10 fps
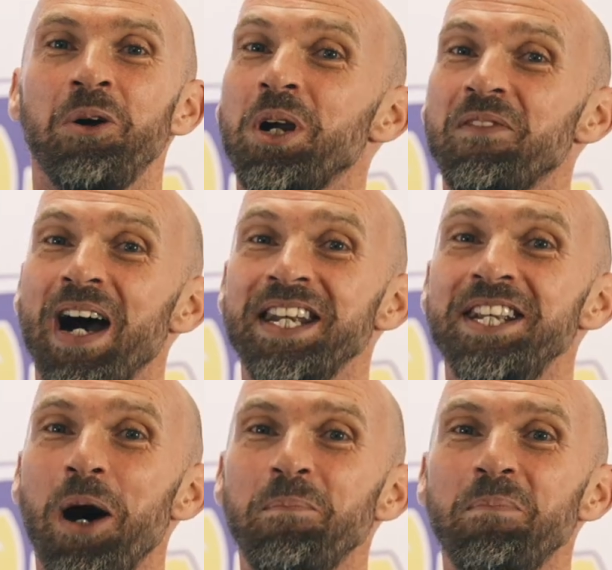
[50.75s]
We've had a
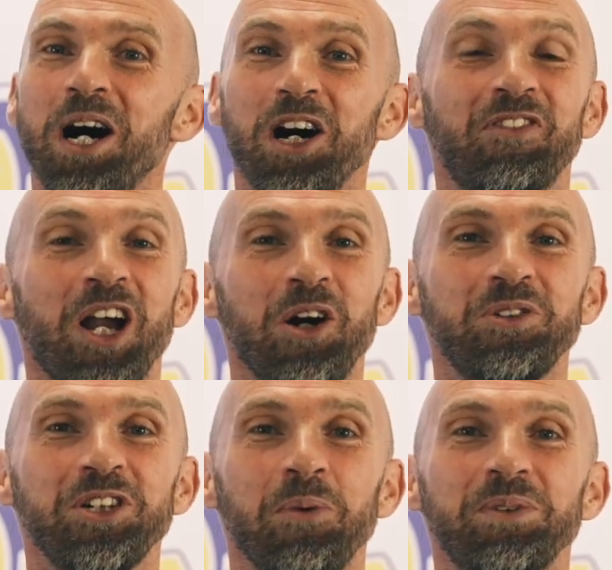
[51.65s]
number of
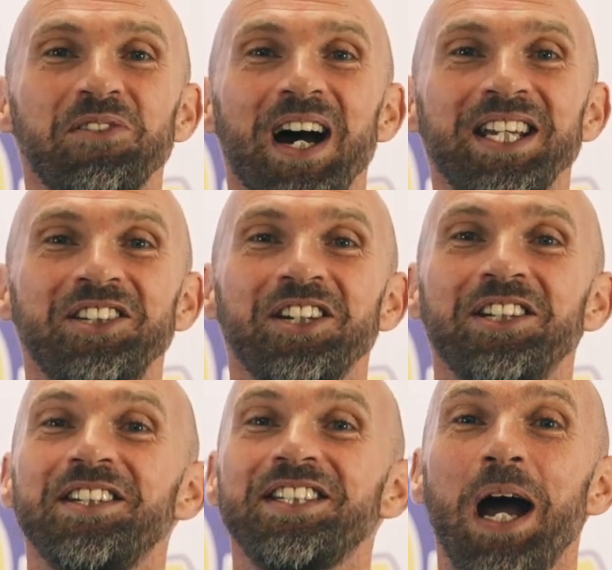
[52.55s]
coaching
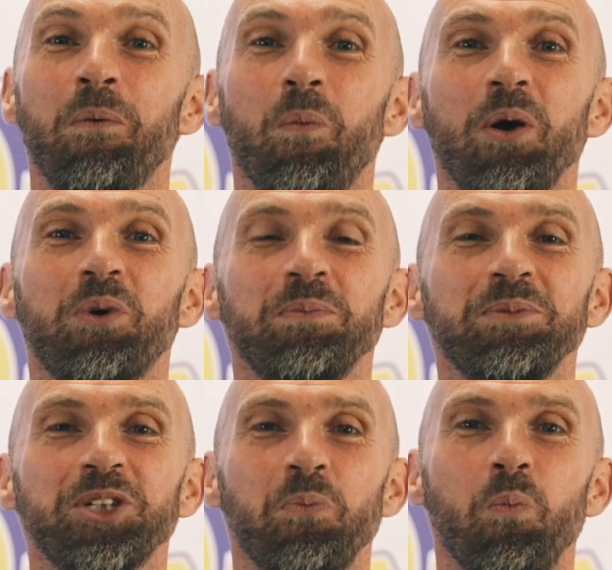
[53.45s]
observations and
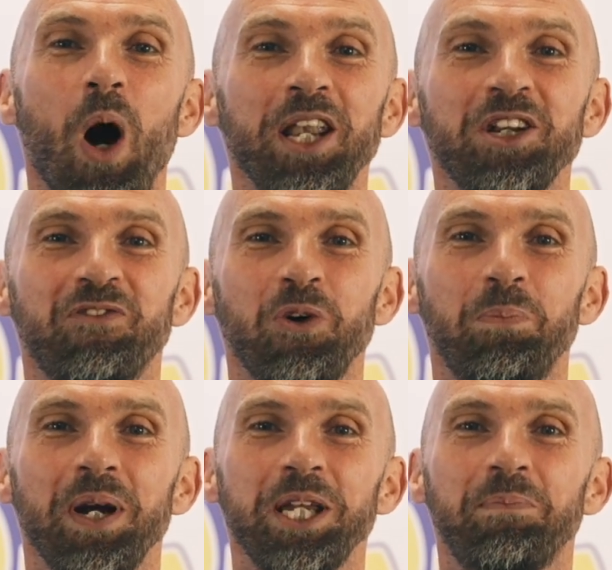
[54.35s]
welcomed some wonderful
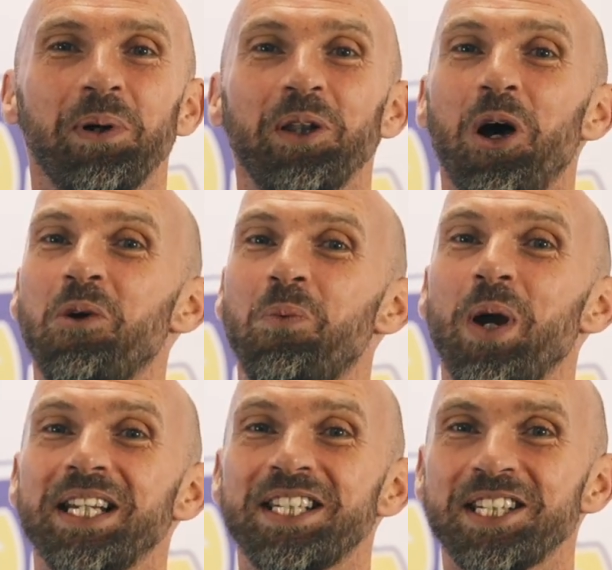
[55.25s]
people, of
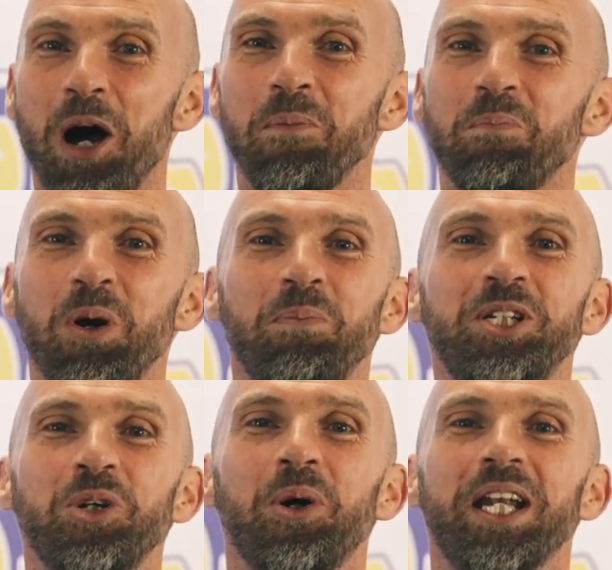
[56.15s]
which some will
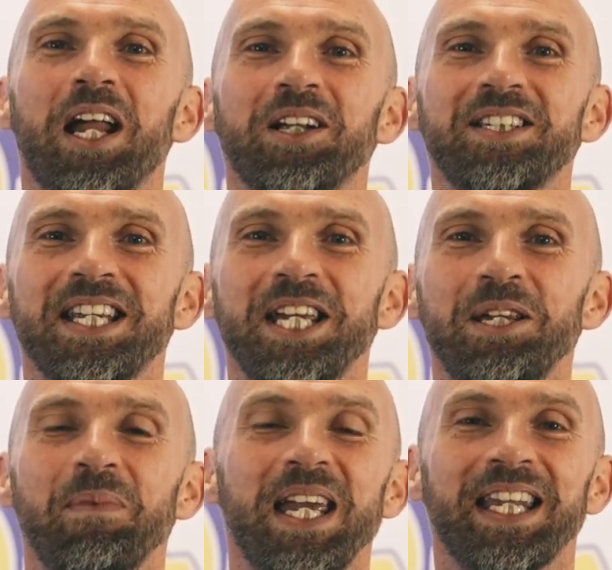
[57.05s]
be joining our
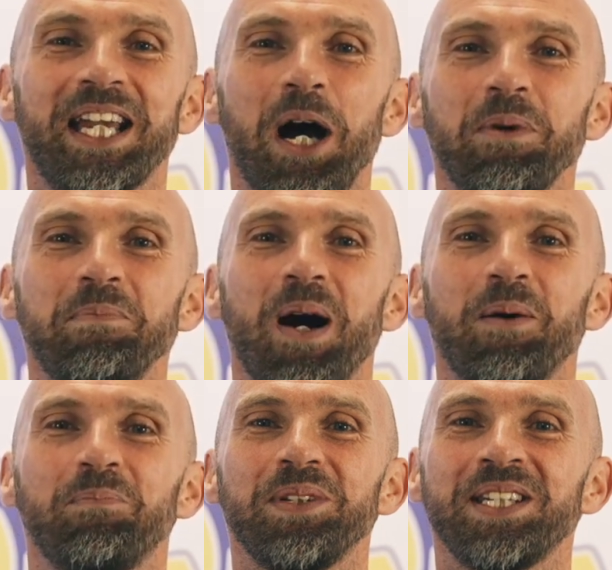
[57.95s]
team in the coming
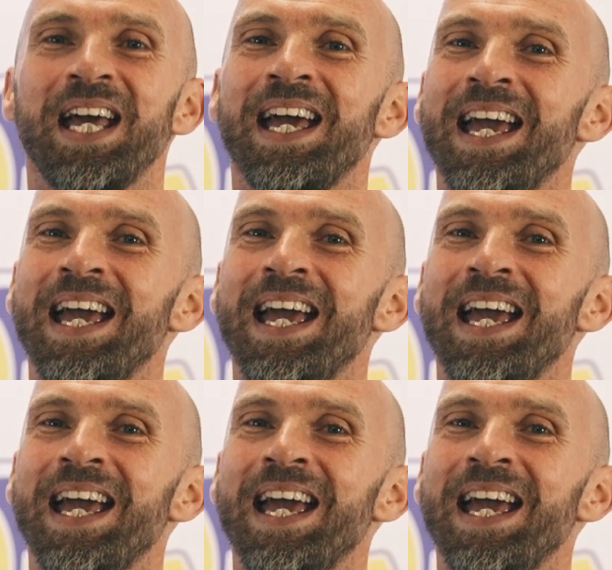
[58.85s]
months.